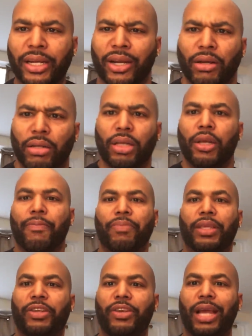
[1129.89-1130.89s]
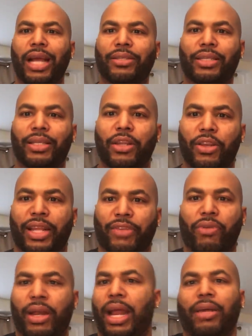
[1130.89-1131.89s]
And girl, she got
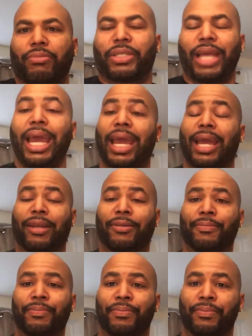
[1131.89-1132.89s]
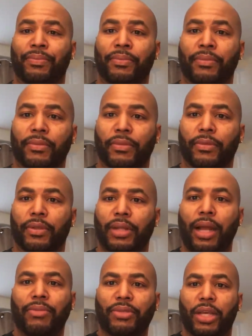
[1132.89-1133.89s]
this right now. I'm scared.
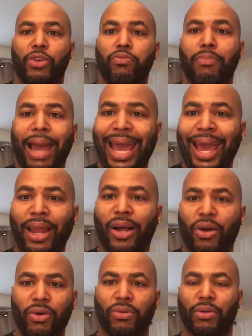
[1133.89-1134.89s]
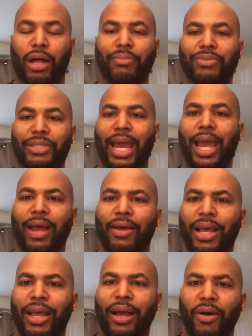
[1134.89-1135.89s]
Now I'm scared. You mad? Oh, I'm
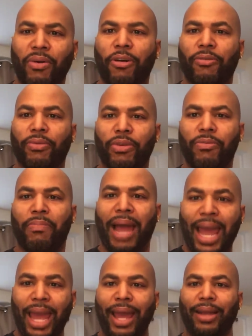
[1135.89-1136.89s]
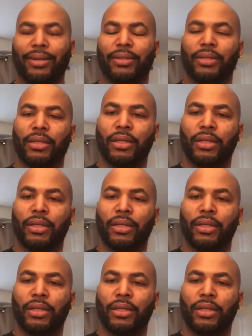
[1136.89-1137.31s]
scared. Oh, you mad?